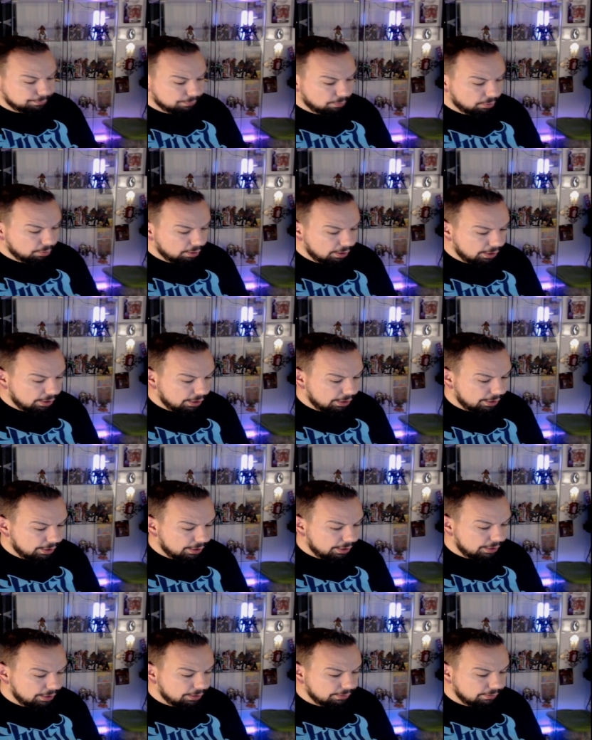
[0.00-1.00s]
We're
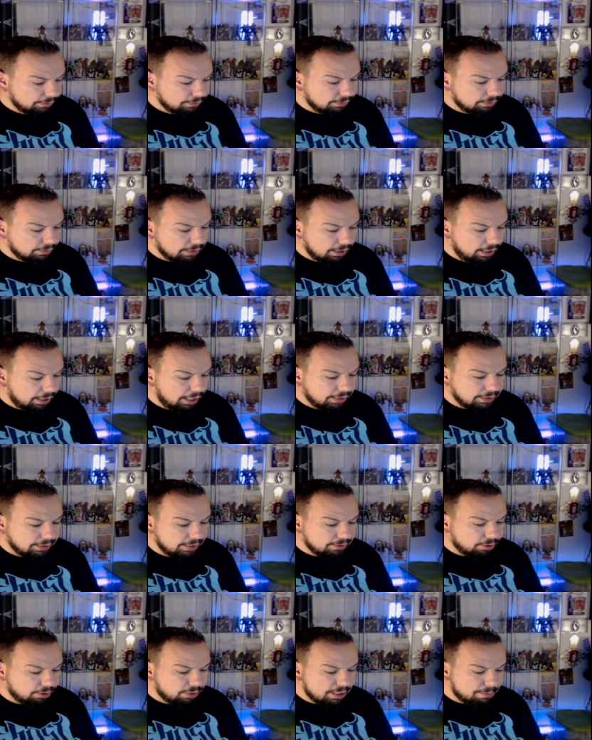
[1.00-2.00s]
at 8
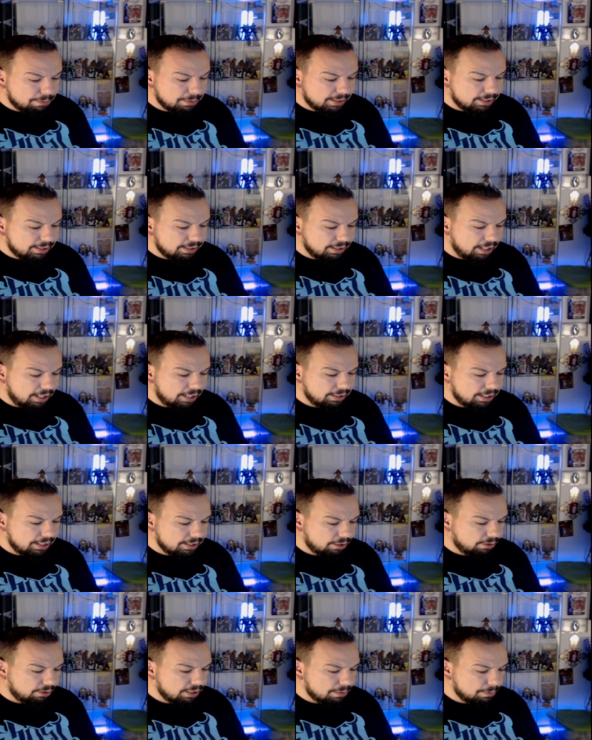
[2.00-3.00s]
days of Christmas, 9 days
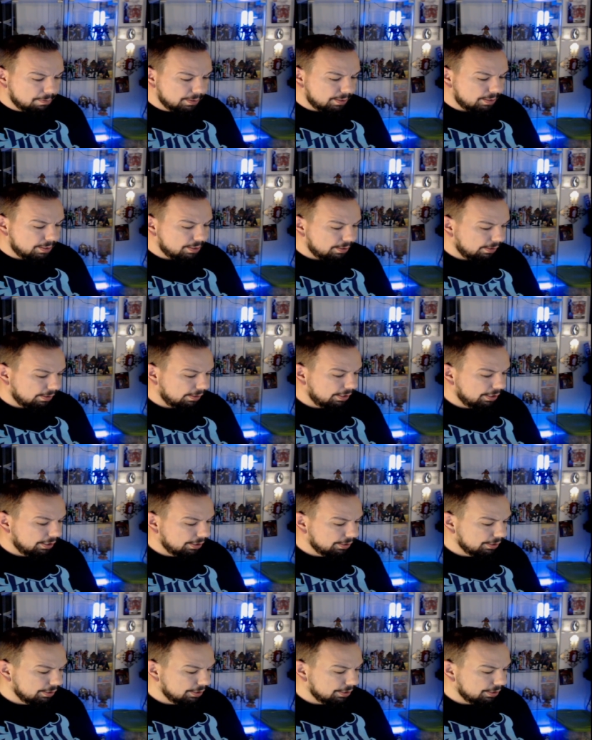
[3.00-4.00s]
of Christmas,
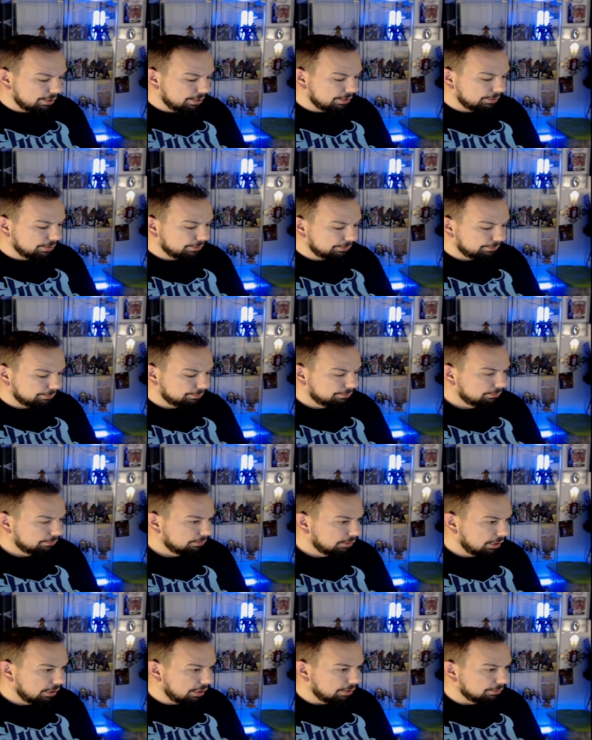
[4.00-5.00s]
and
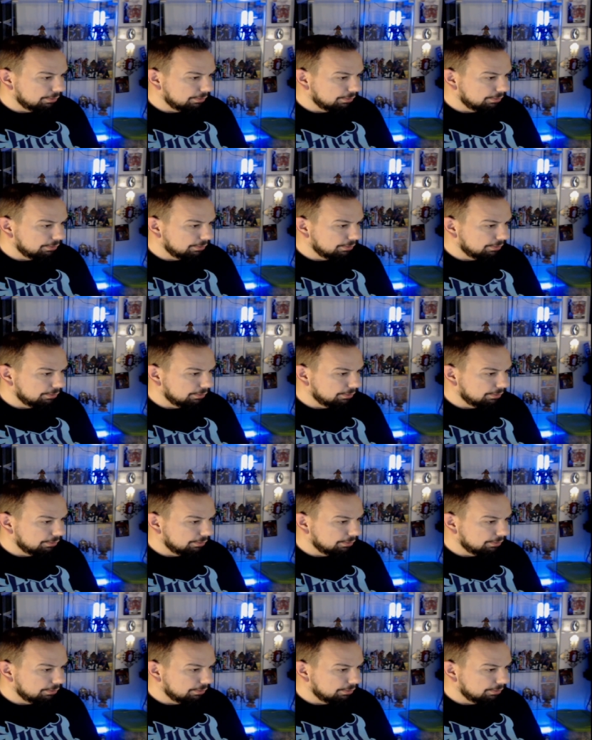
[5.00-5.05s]
yeah.